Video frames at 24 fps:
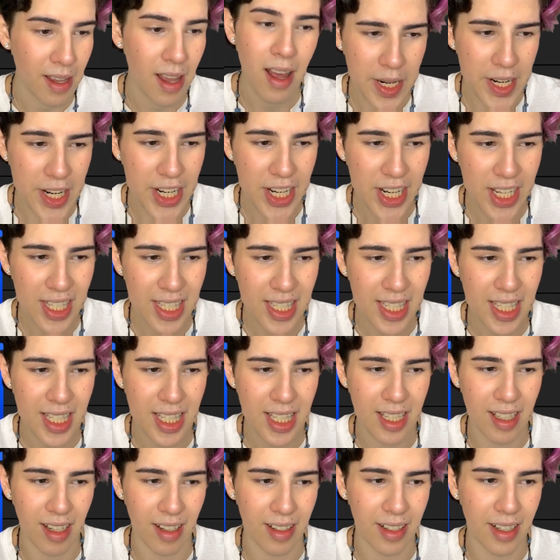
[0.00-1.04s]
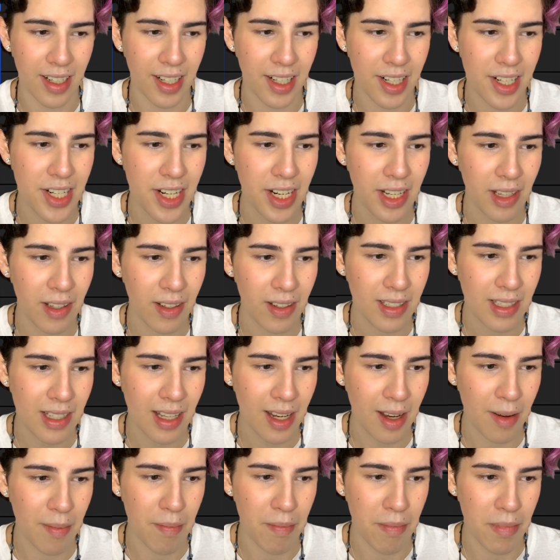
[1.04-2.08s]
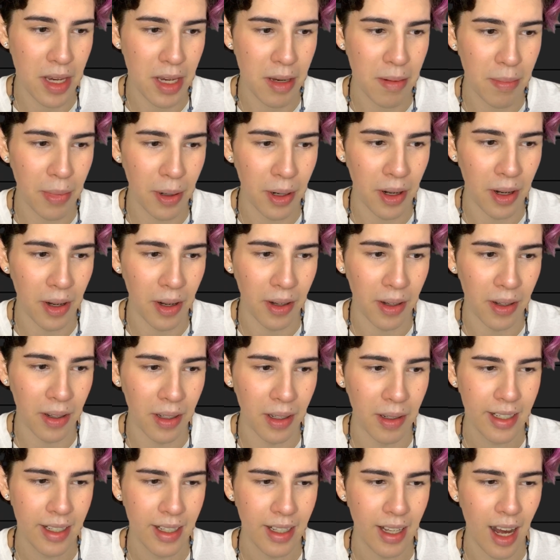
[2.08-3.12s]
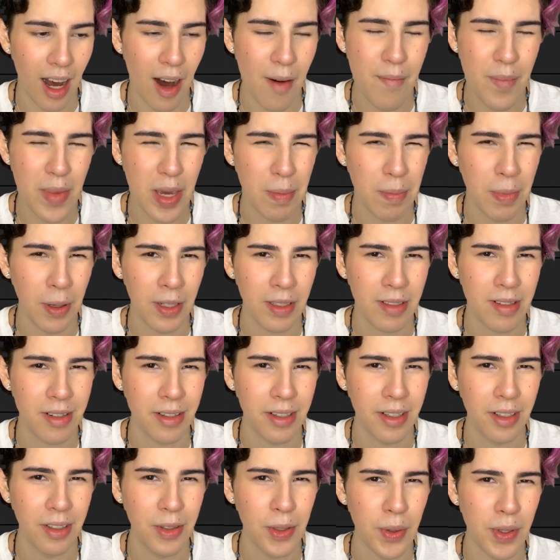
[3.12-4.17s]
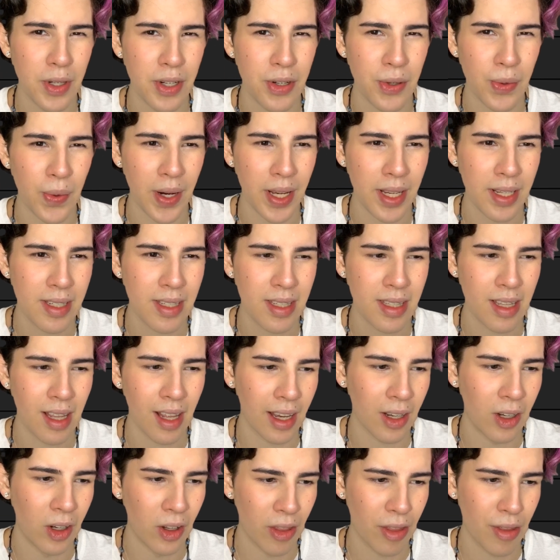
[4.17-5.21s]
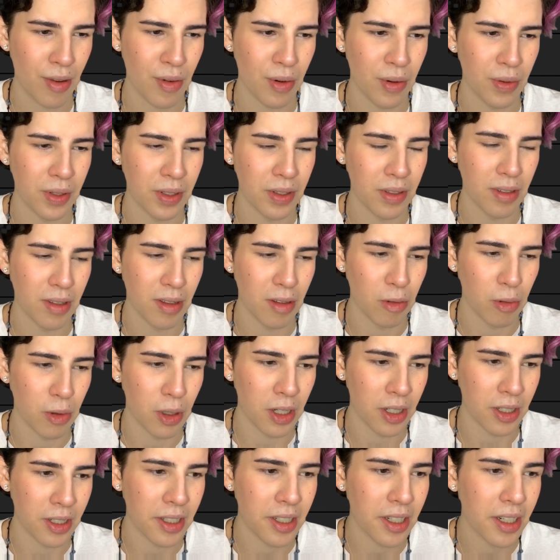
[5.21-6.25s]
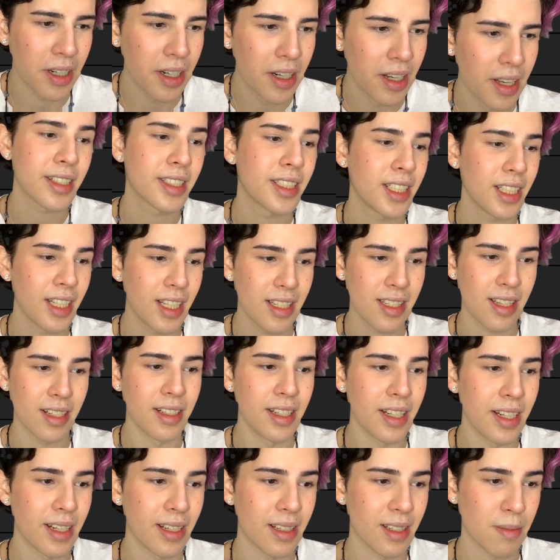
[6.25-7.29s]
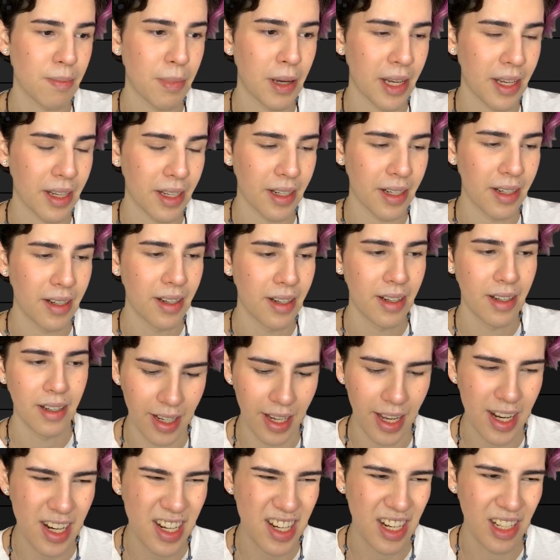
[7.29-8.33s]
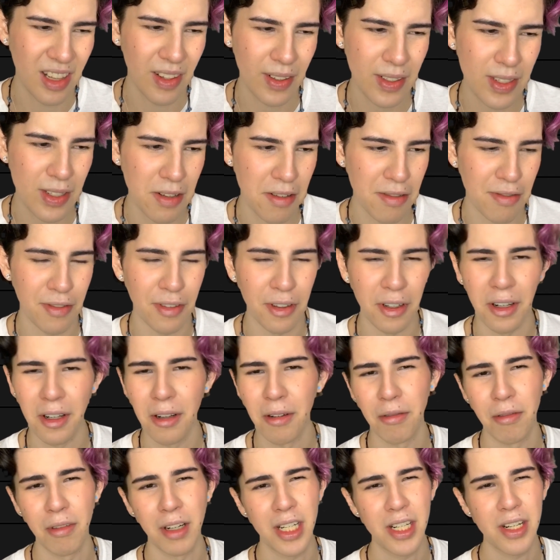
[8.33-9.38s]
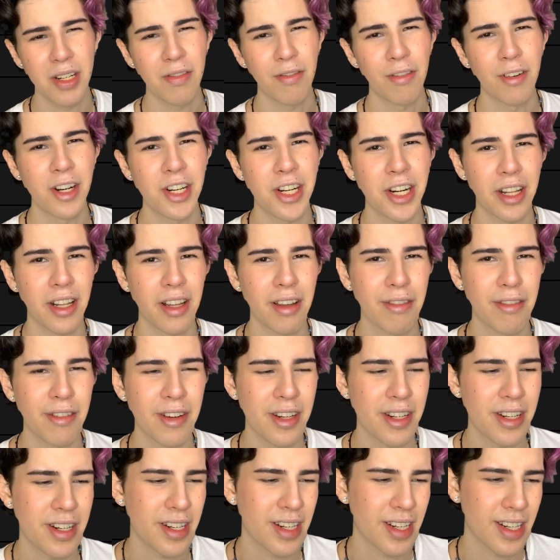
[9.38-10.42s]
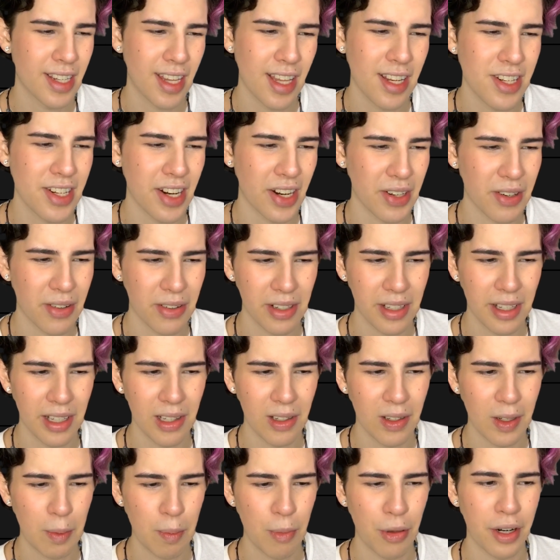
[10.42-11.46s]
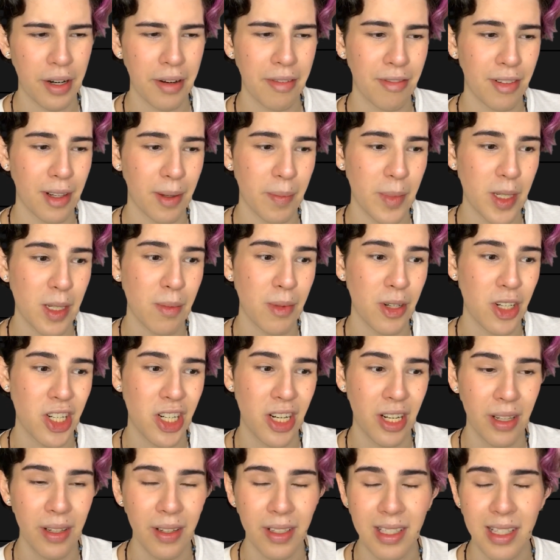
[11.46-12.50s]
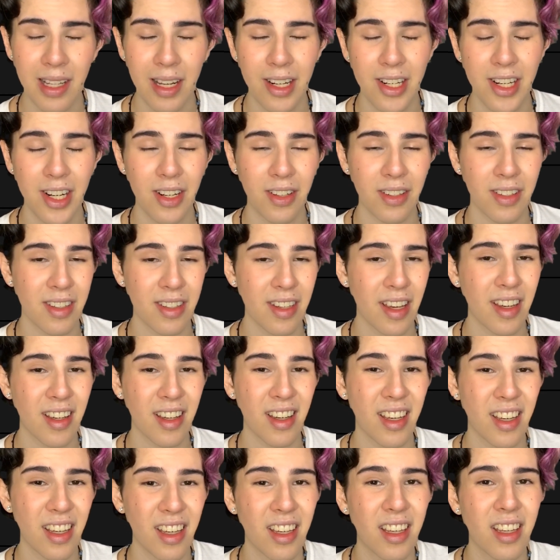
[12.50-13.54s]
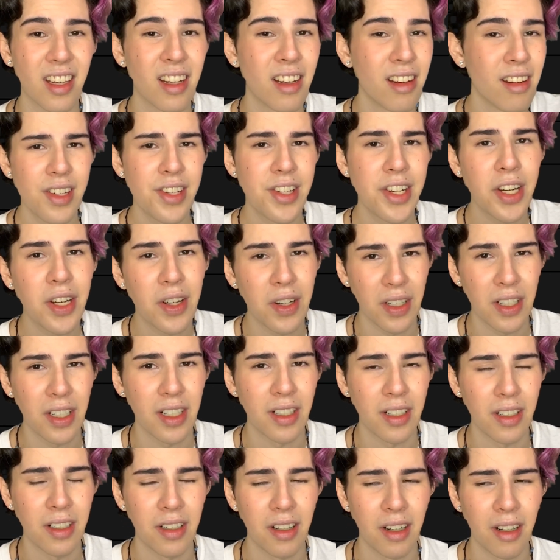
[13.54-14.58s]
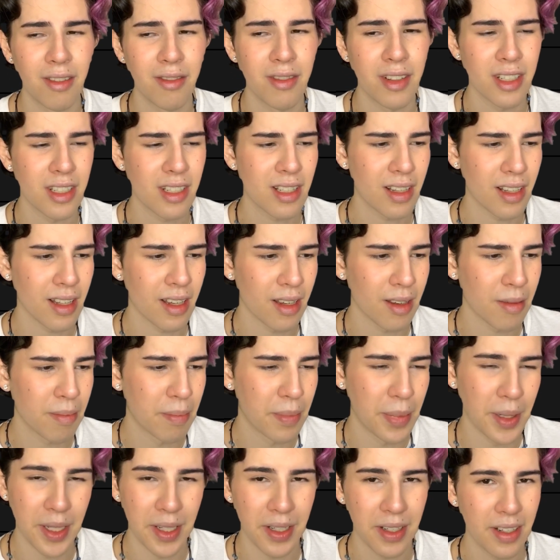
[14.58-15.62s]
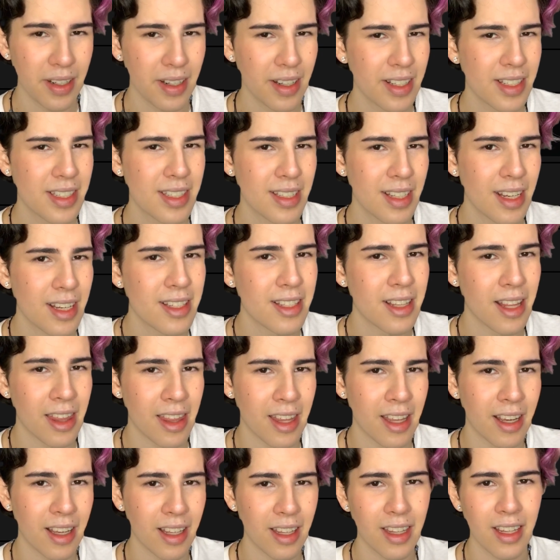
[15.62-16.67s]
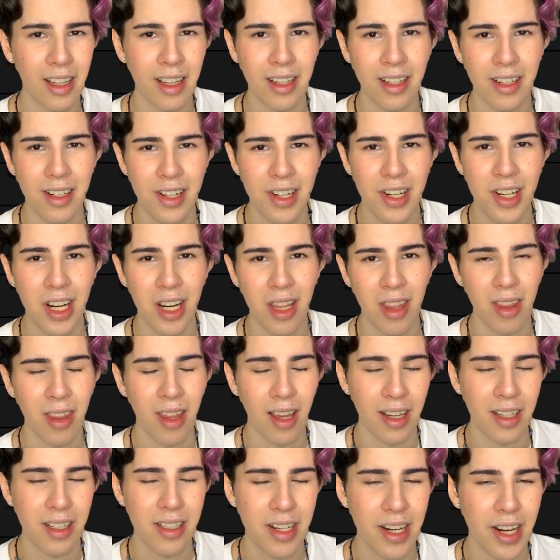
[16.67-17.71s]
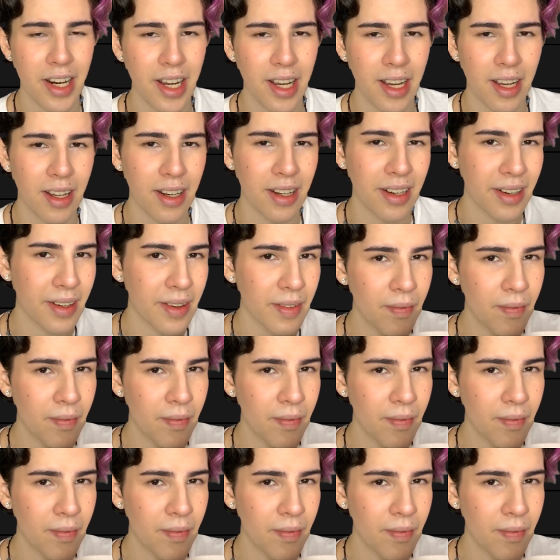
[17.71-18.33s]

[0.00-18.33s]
She's stunning. She looks like a meatball. A meatball turned into a dress that got thrown into the water. She's Anita's pet. And she looks so full, which for jellyfish, they generally look pretty flimsy, but she looks like she could take a hit. She couldn't, obviously, but it's nice to think that she thinks she can.